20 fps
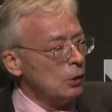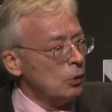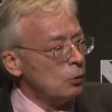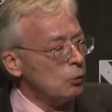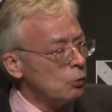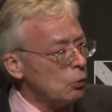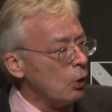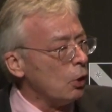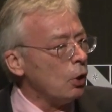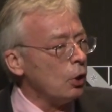
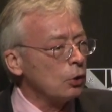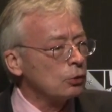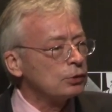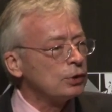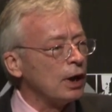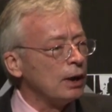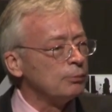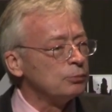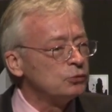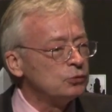who all
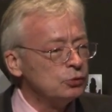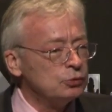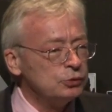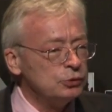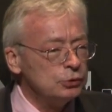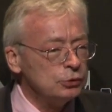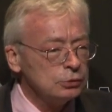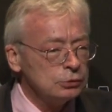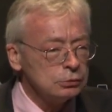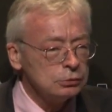come to
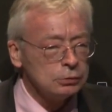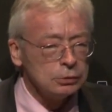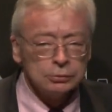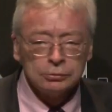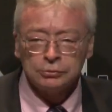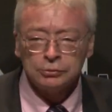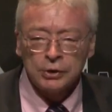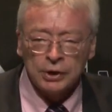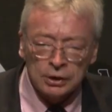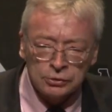you
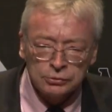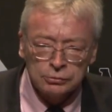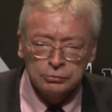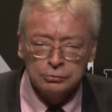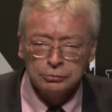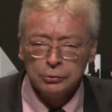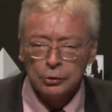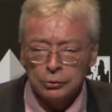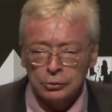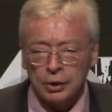and tell you,
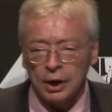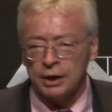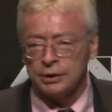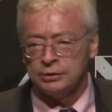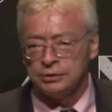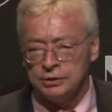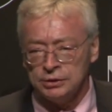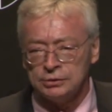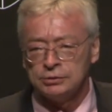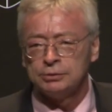look, I
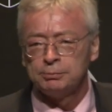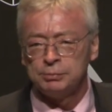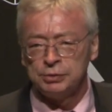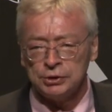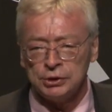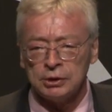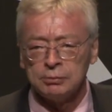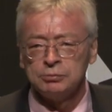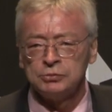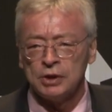need a
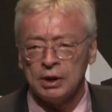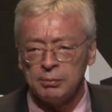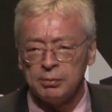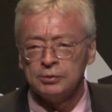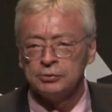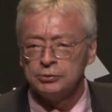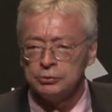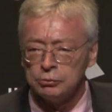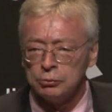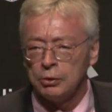
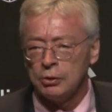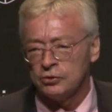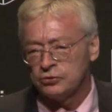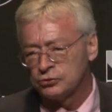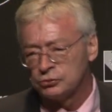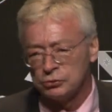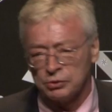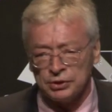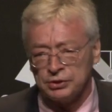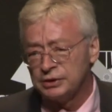BMW,
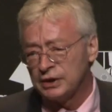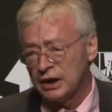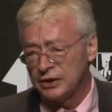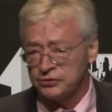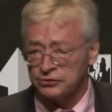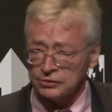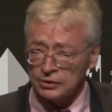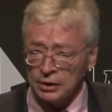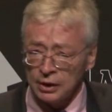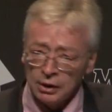also a
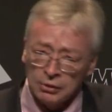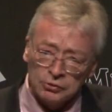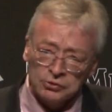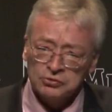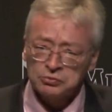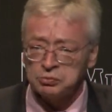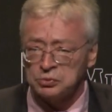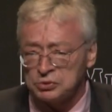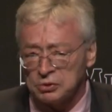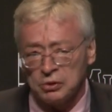nicer
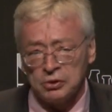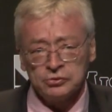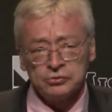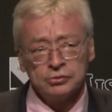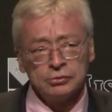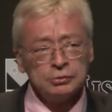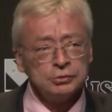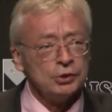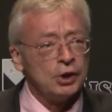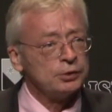house would
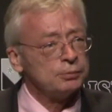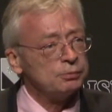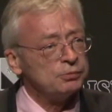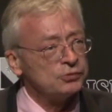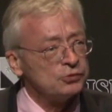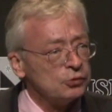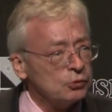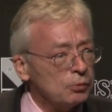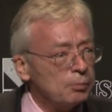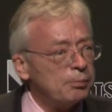also not
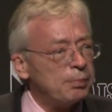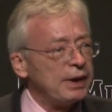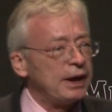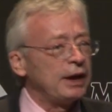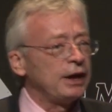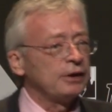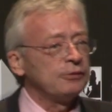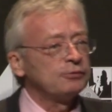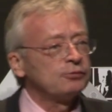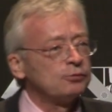so
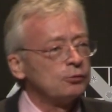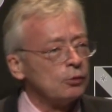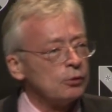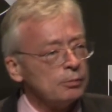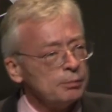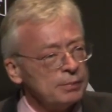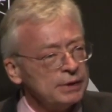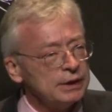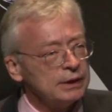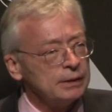bad for
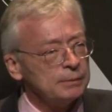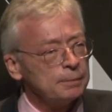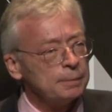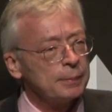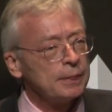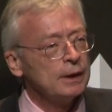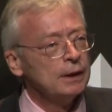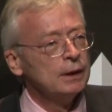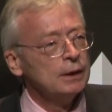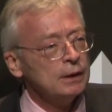me.
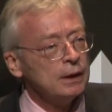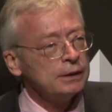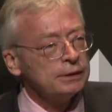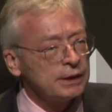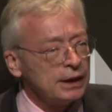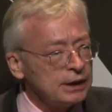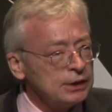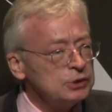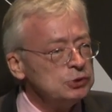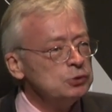
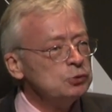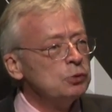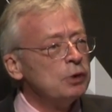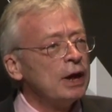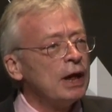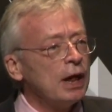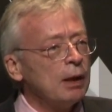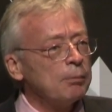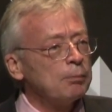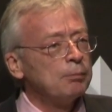Can you
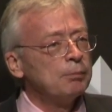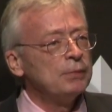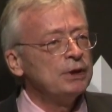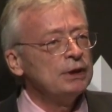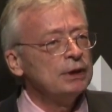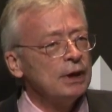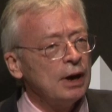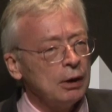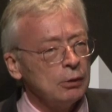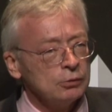help
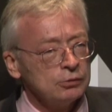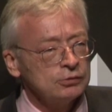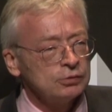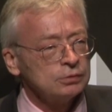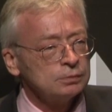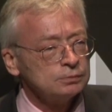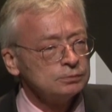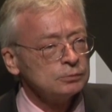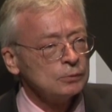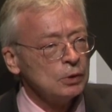me out?
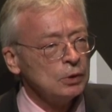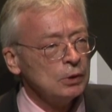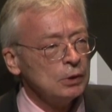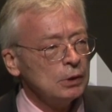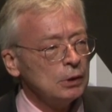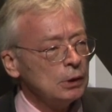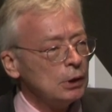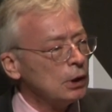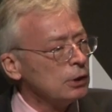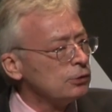
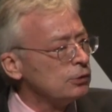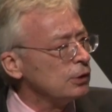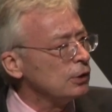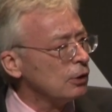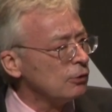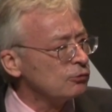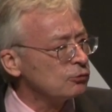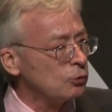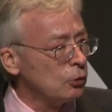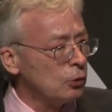And they, of